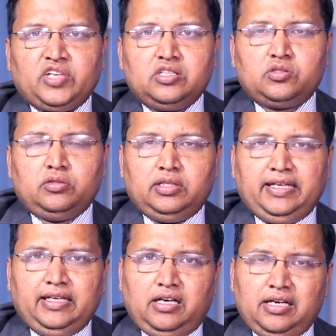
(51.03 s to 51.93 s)
So
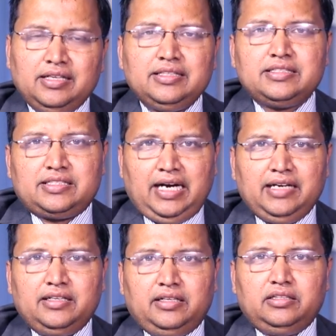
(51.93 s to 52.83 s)
under this
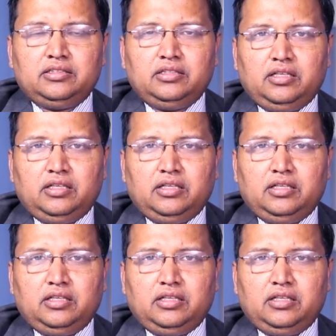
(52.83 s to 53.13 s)
standard,